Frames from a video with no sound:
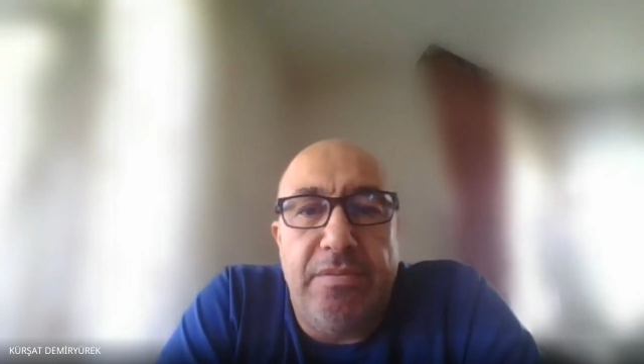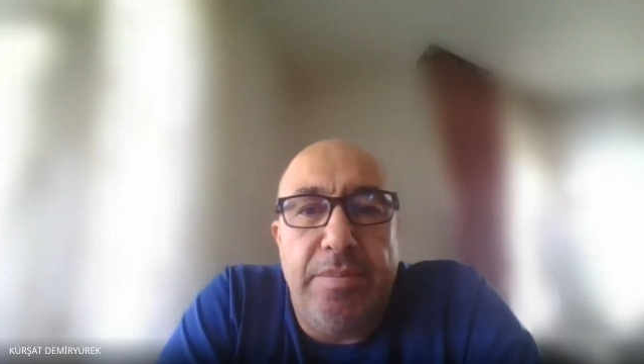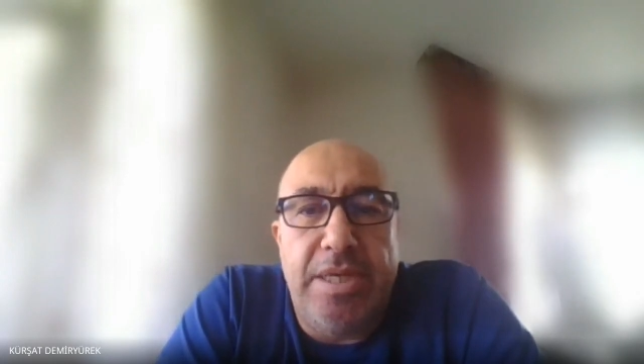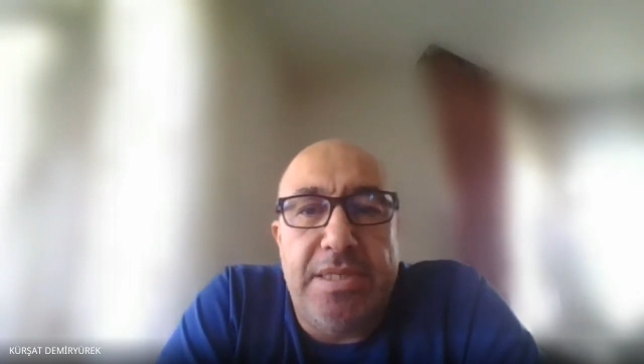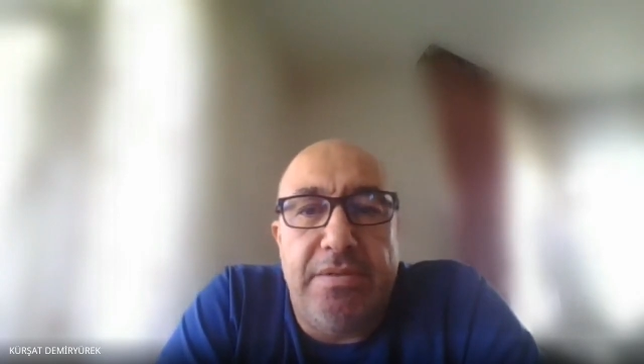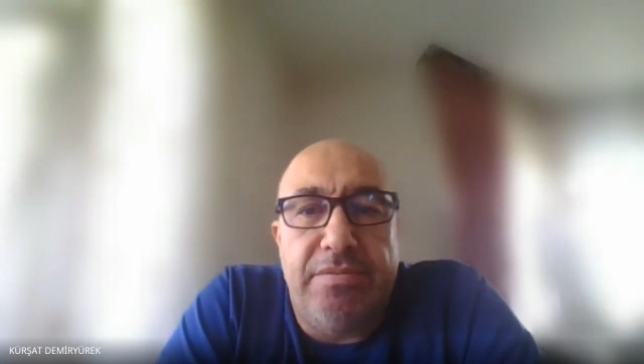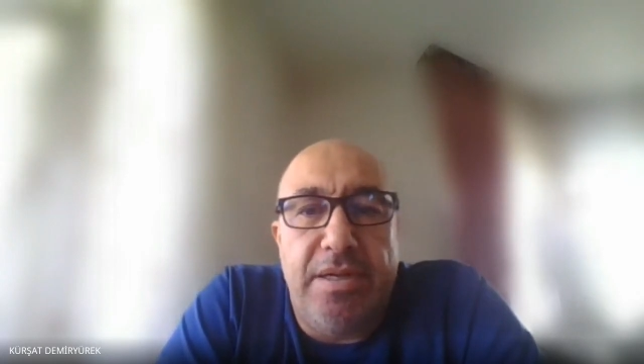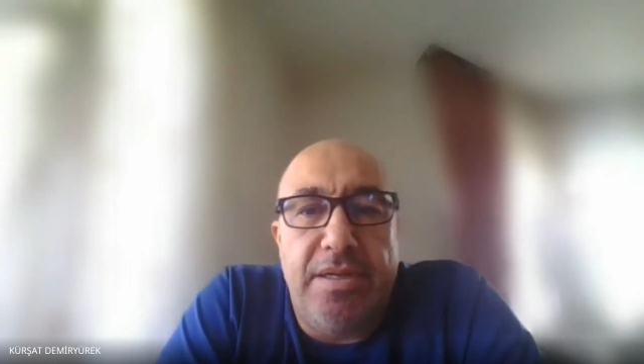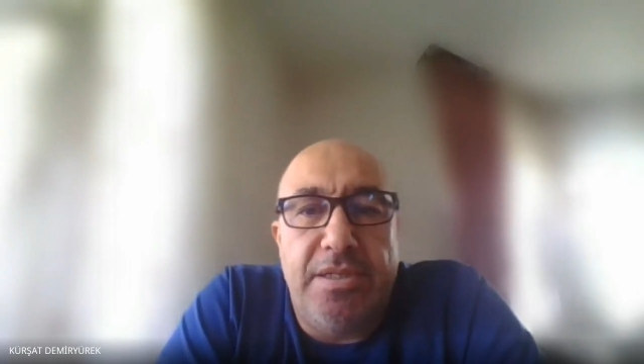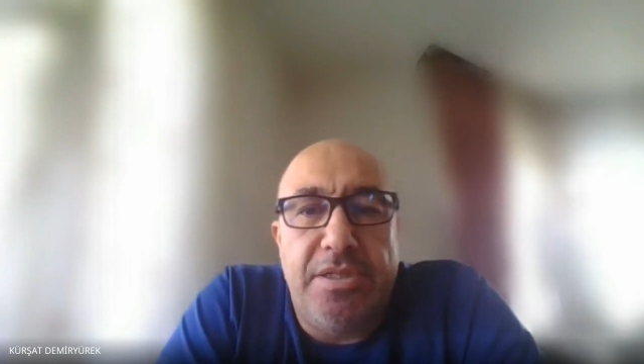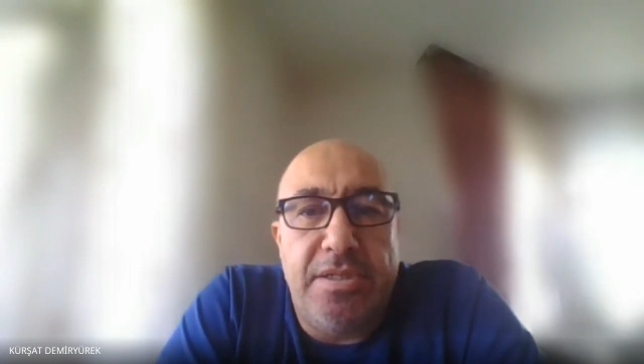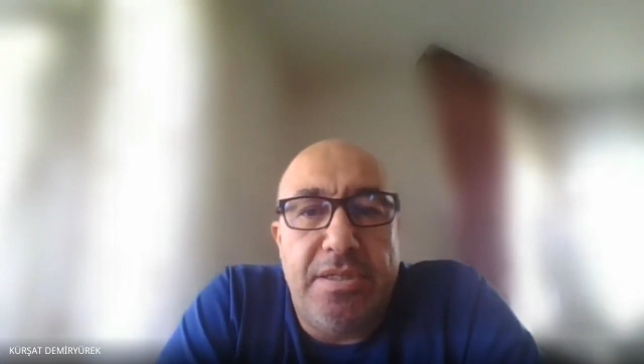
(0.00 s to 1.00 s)
basic
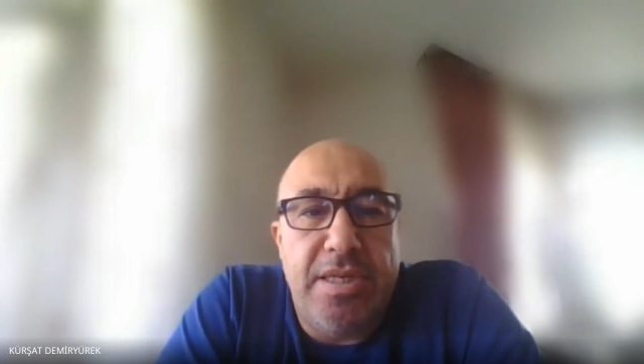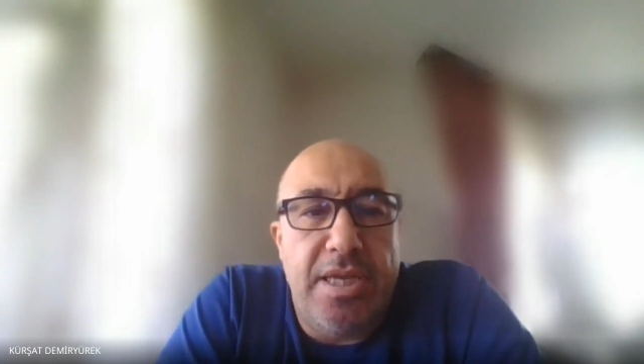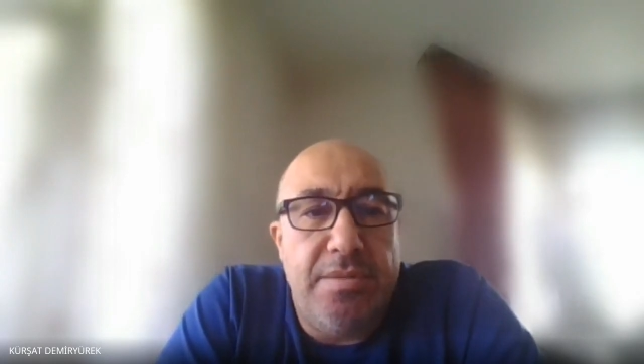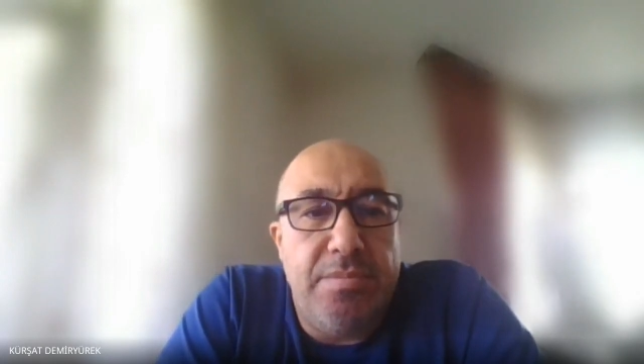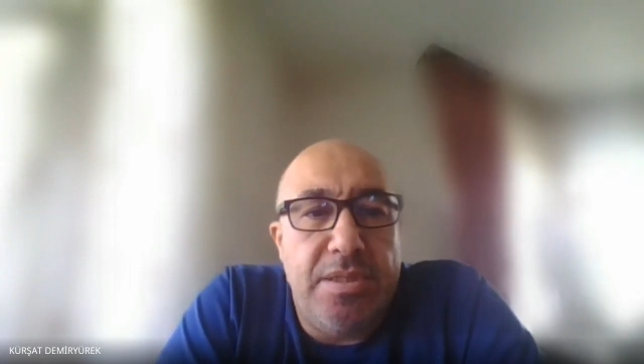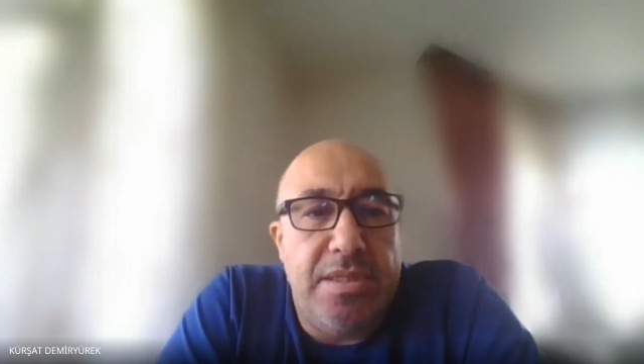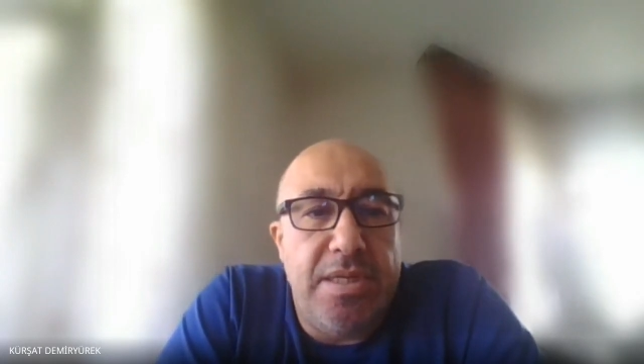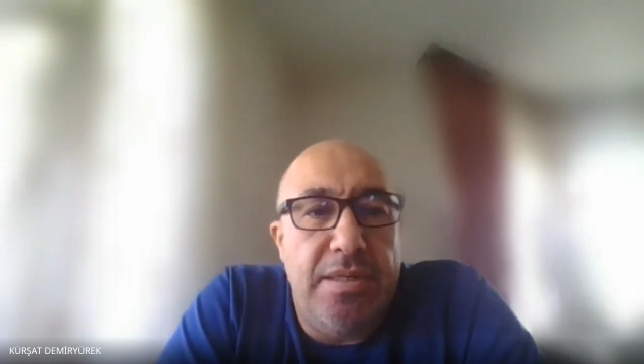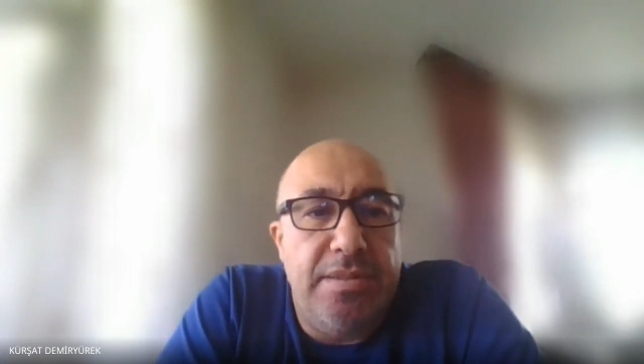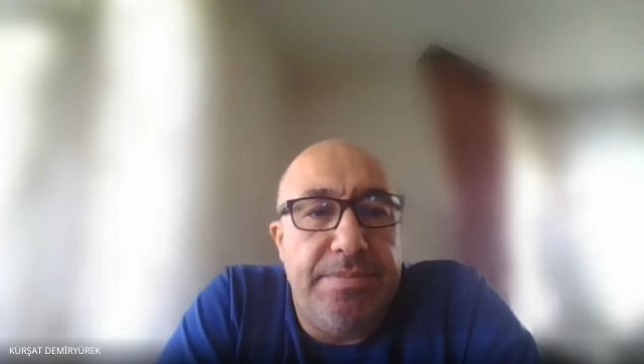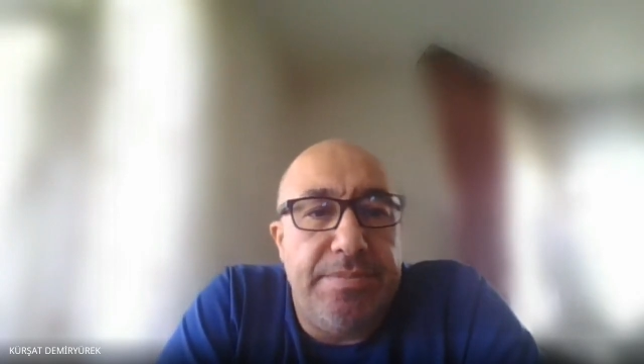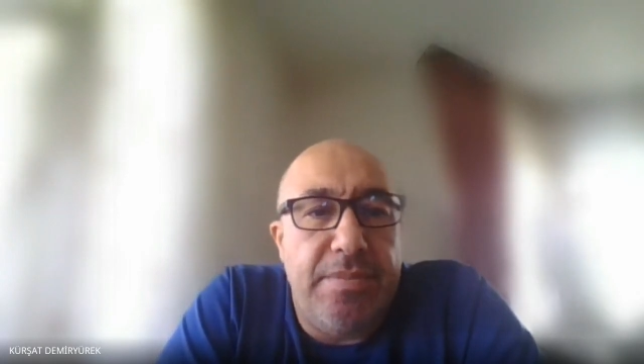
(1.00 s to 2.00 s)
financial statements
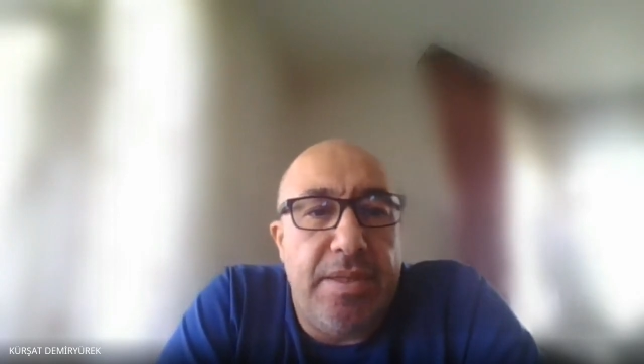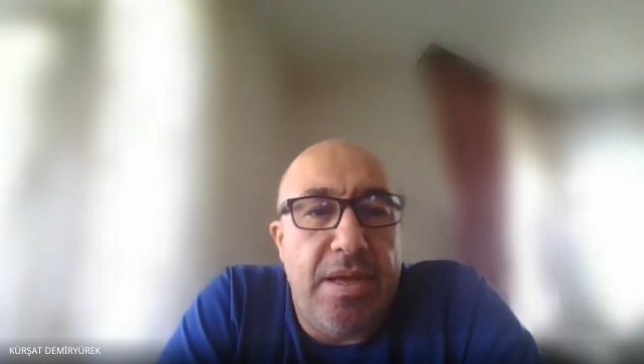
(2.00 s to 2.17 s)
and